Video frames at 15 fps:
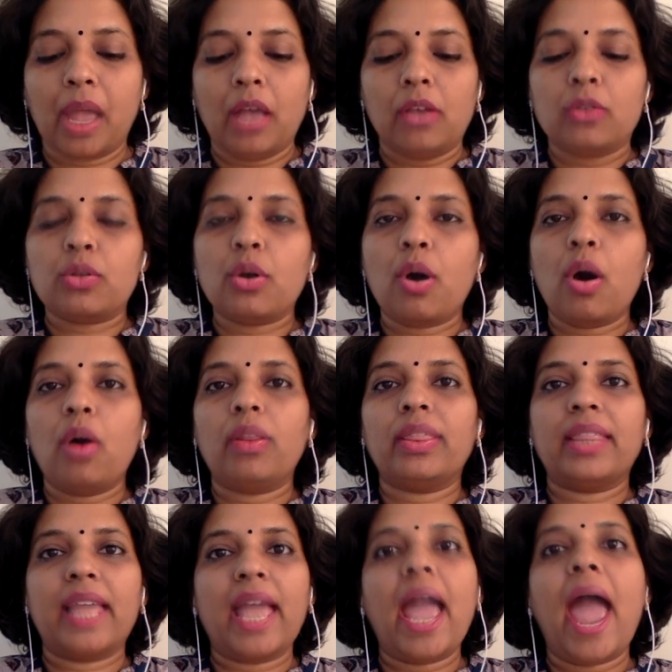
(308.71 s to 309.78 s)
So
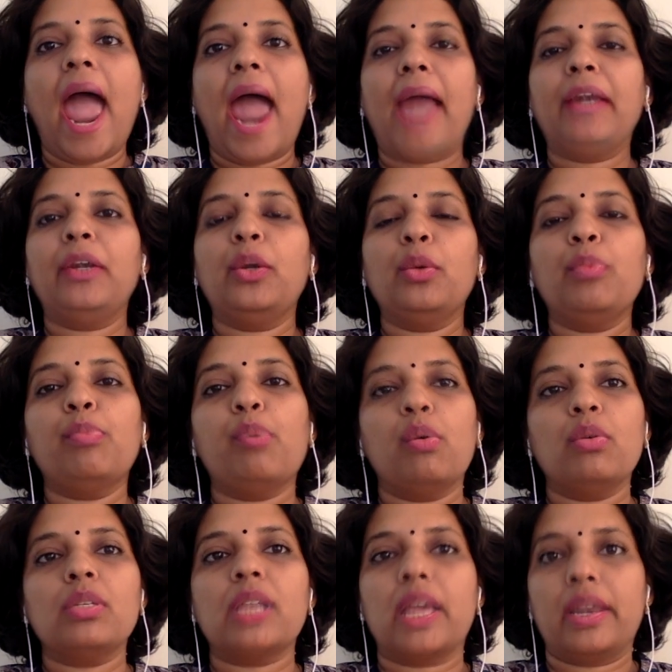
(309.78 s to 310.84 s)
they had to
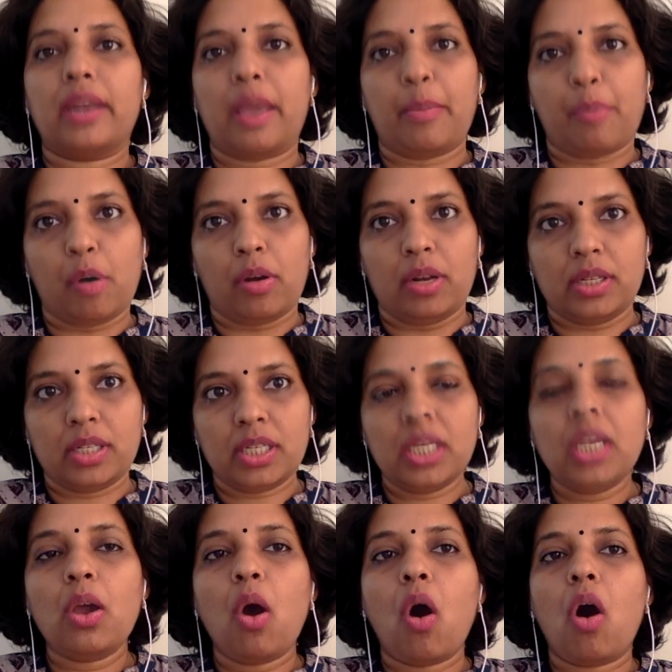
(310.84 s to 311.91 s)
post an apology
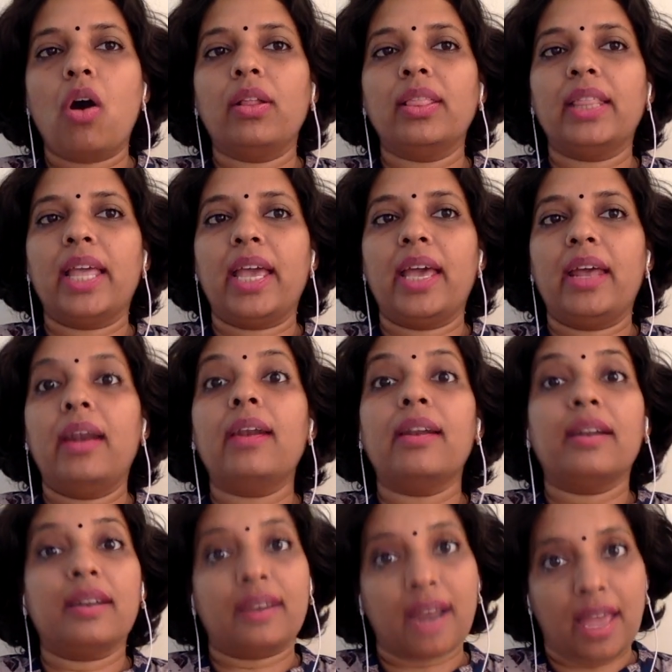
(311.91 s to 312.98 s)
on their
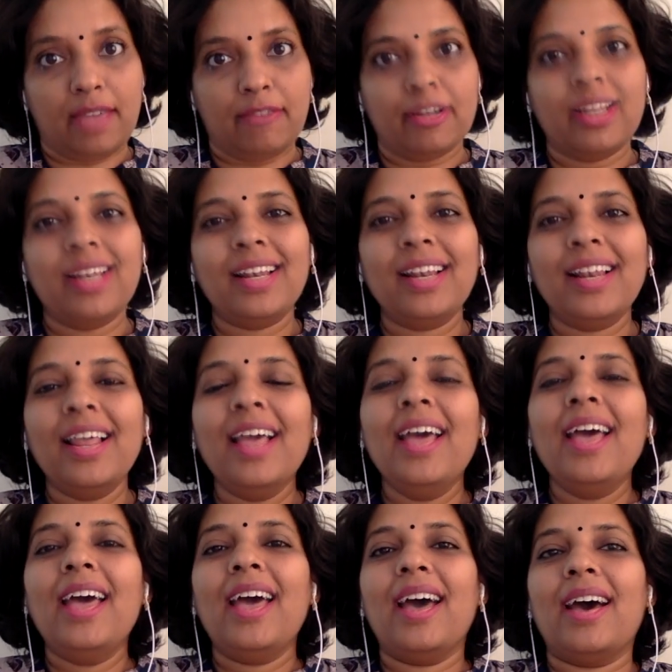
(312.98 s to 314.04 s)
rival,
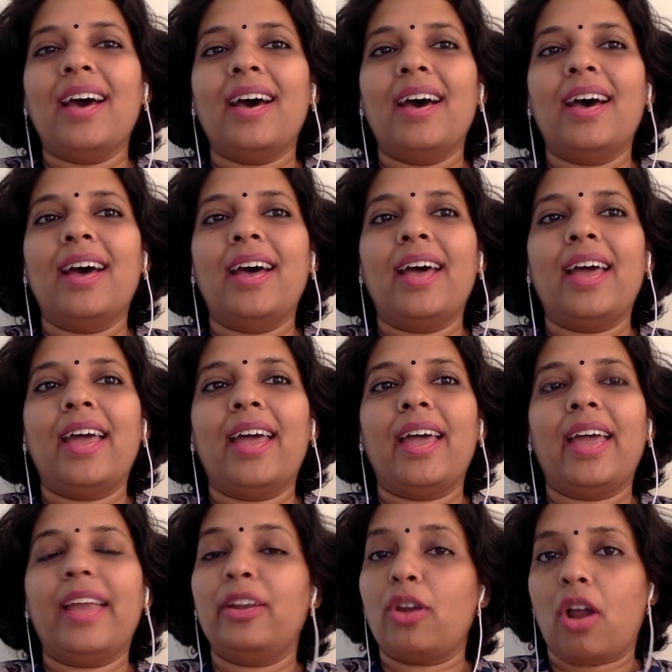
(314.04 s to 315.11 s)
uh,
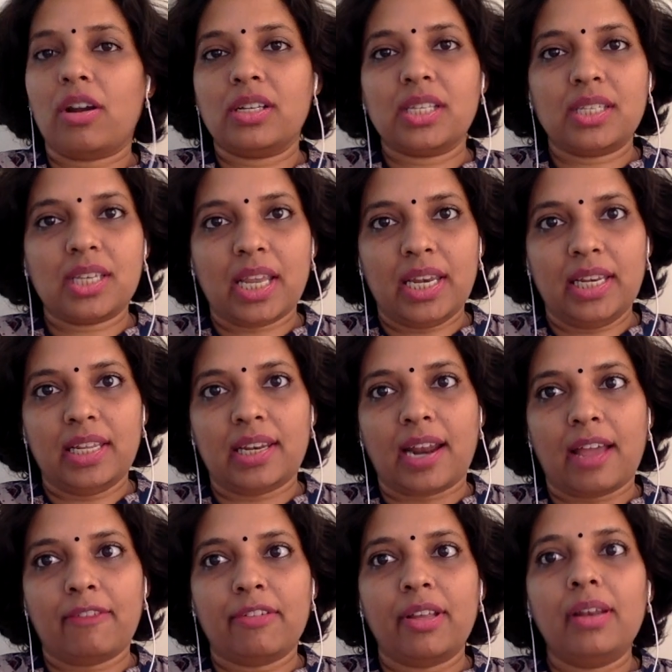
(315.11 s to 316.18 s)
and not just any
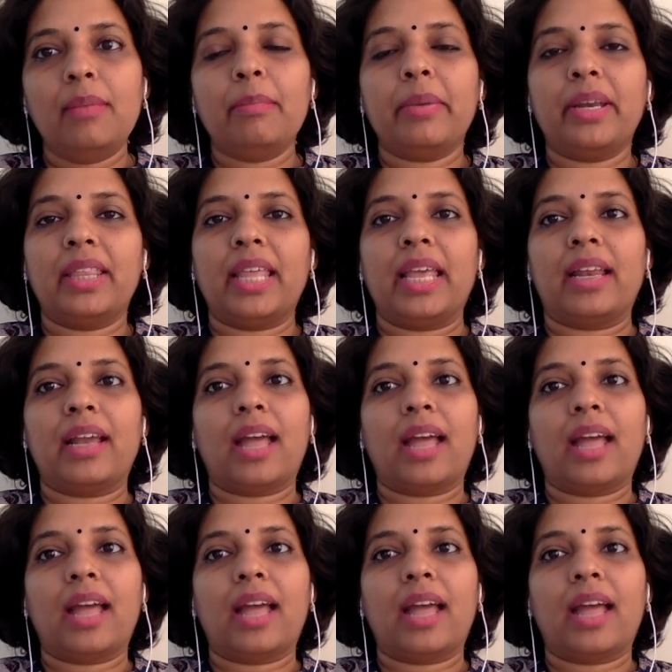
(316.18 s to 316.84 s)
rival, but their